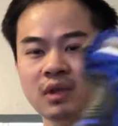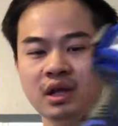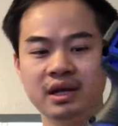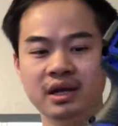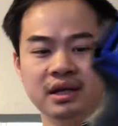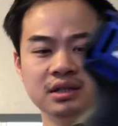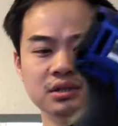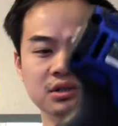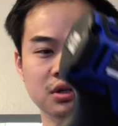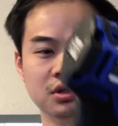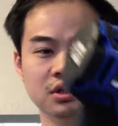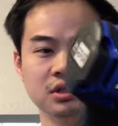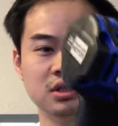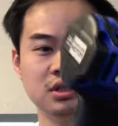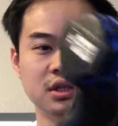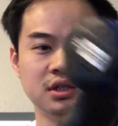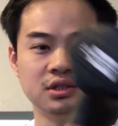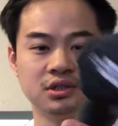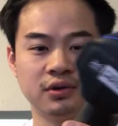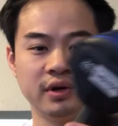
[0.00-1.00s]
And so this
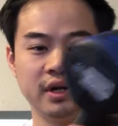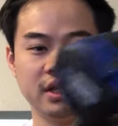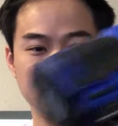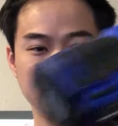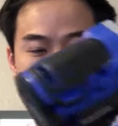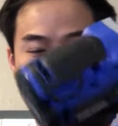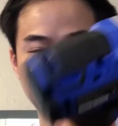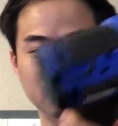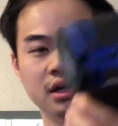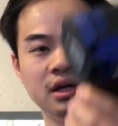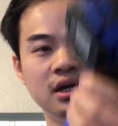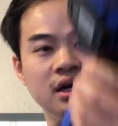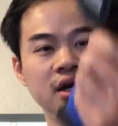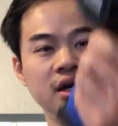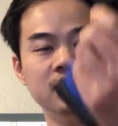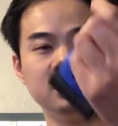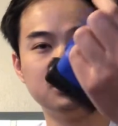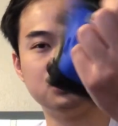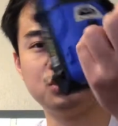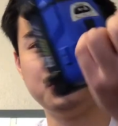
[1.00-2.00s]
thing is a great thing,
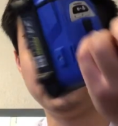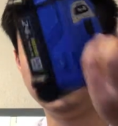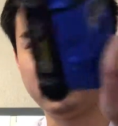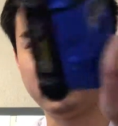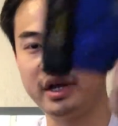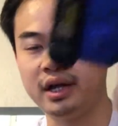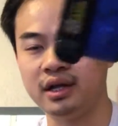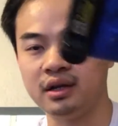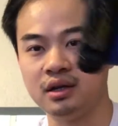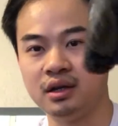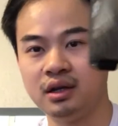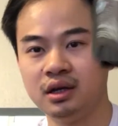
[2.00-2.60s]
super great